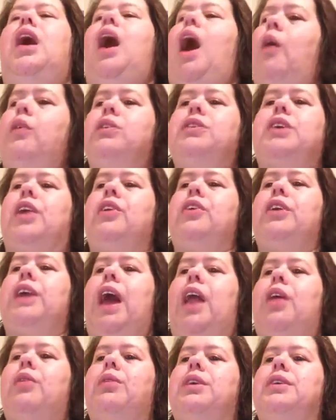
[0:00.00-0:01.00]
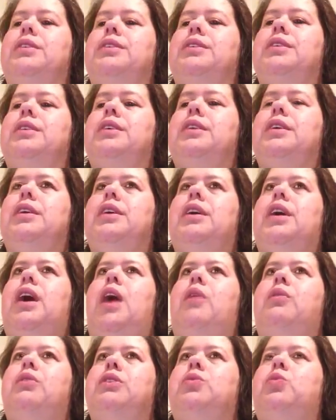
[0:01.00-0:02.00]
I was under calories.
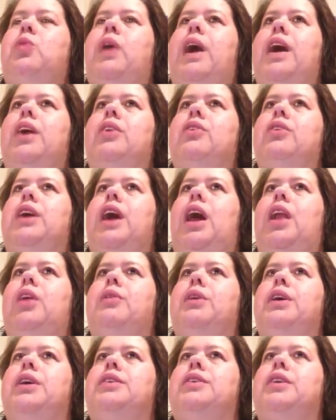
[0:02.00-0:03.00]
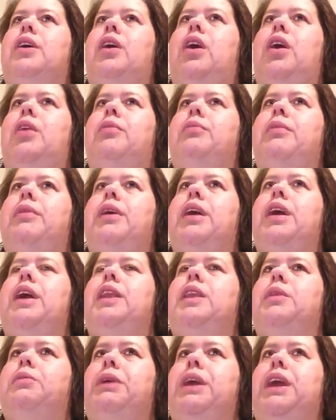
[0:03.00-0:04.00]
I was way under calories. Um,
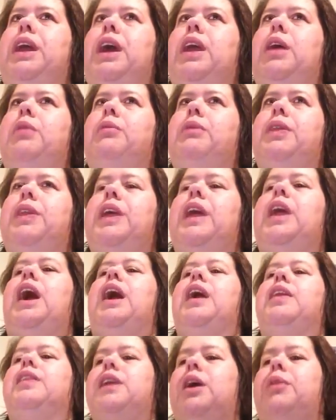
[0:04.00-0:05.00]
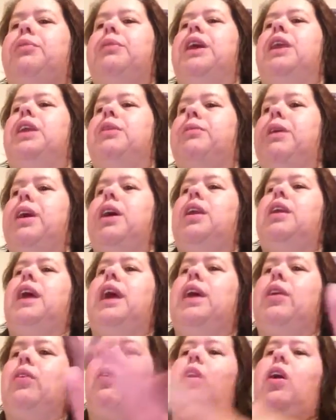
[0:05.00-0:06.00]
in the beginning, but then I ended up getting him in
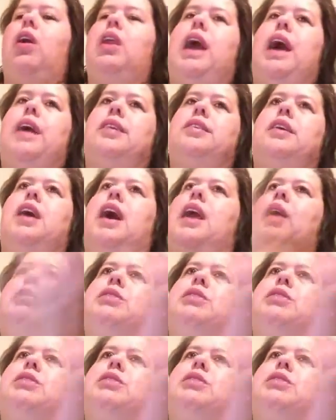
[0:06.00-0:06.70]
later on last night.